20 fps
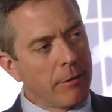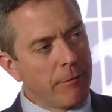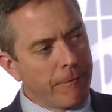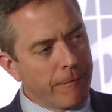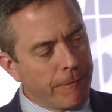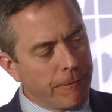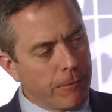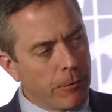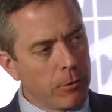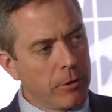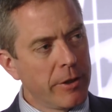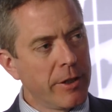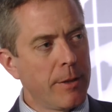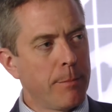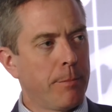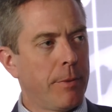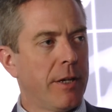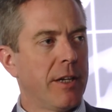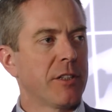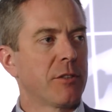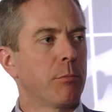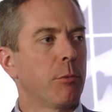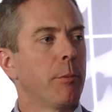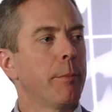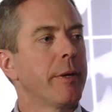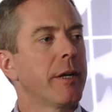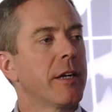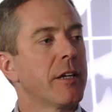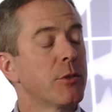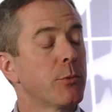fully impossible,
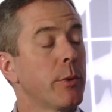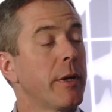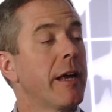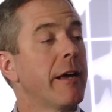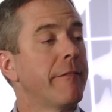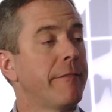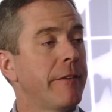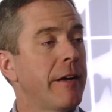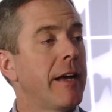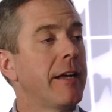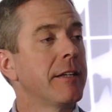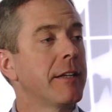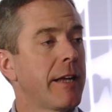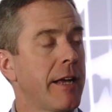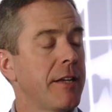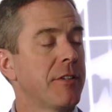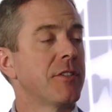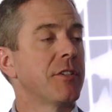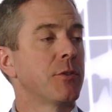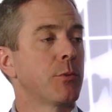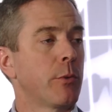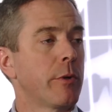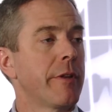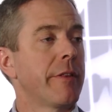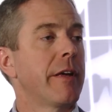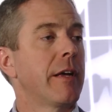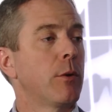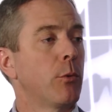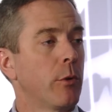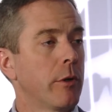because we have had cases where
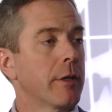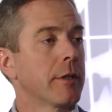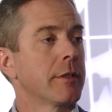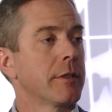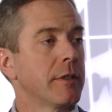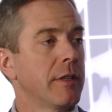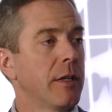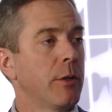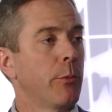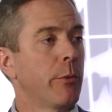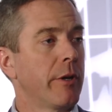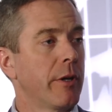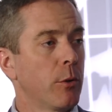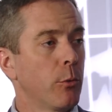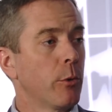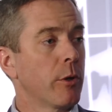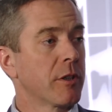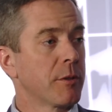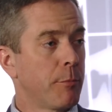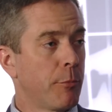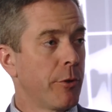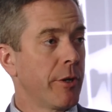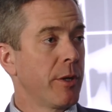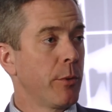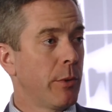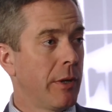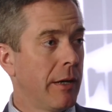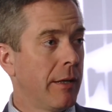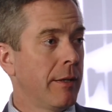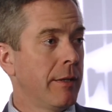that worked and where it worked pretty
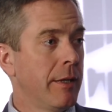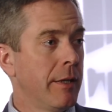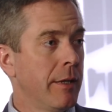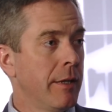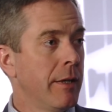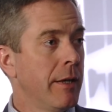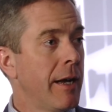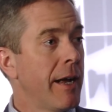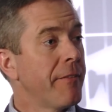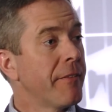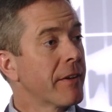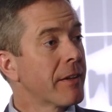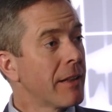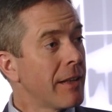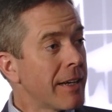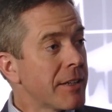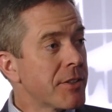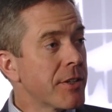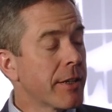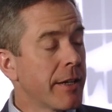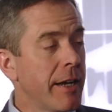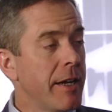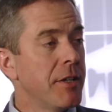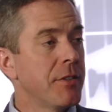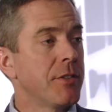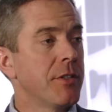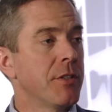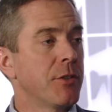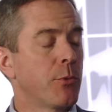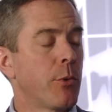well. Right. And the classic
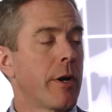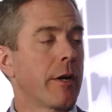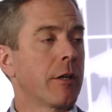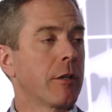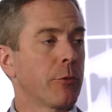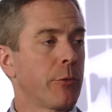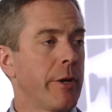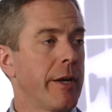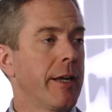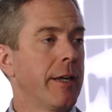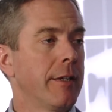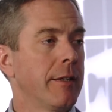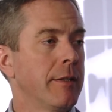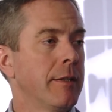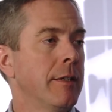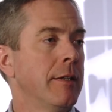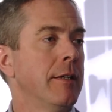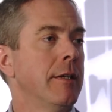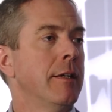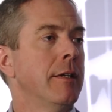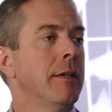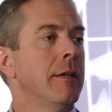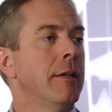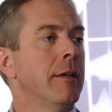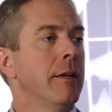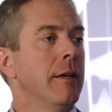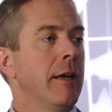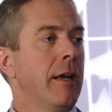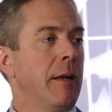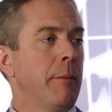case is Ronald Reagan
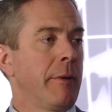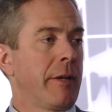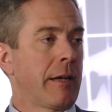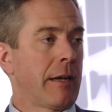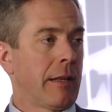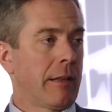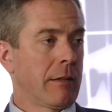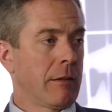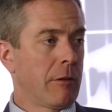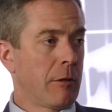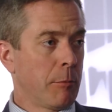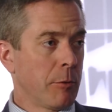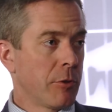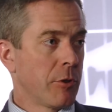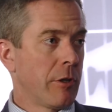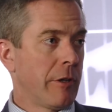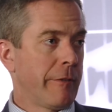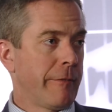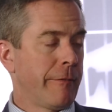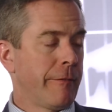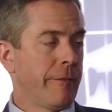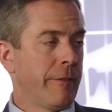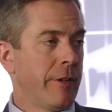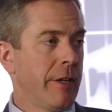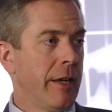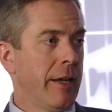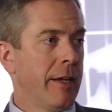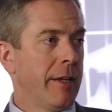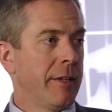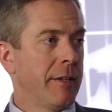and Mikhail Gorbachev.
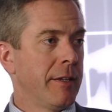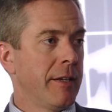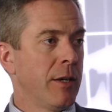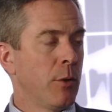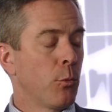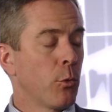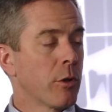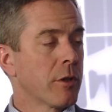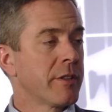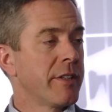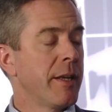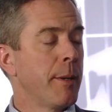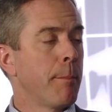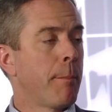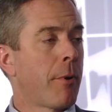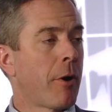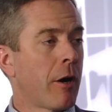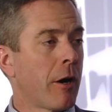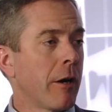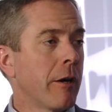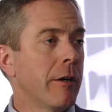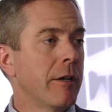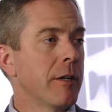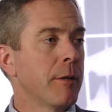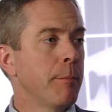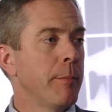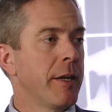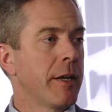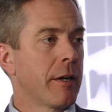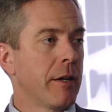And it worked in
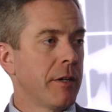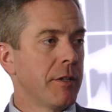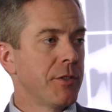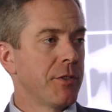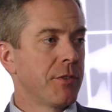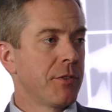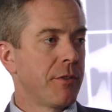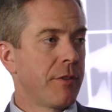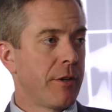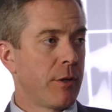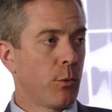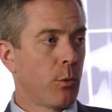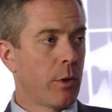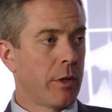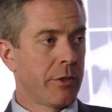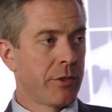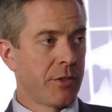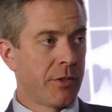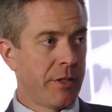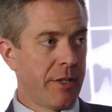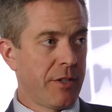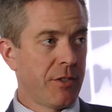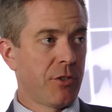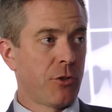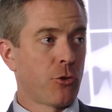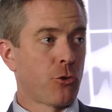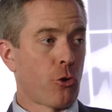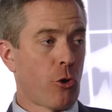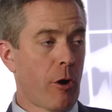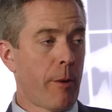part because there was this
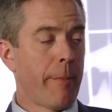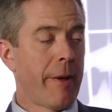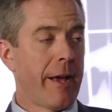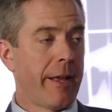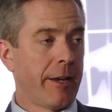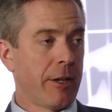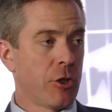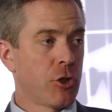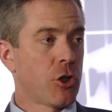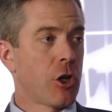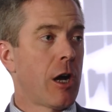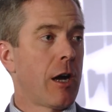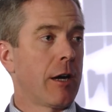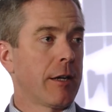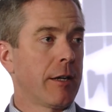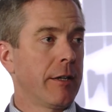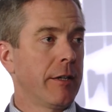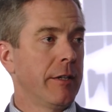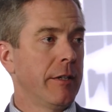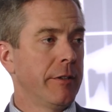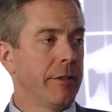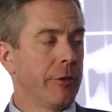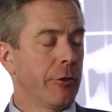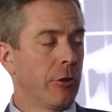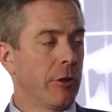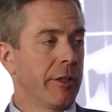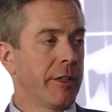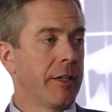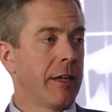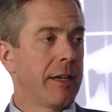traumatic shock in the
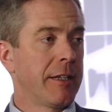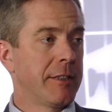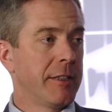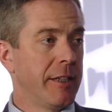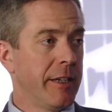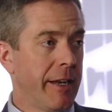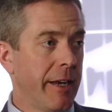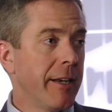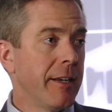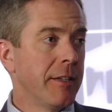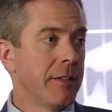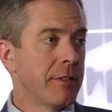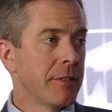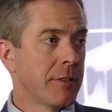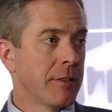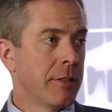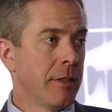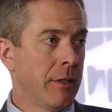early 1980s,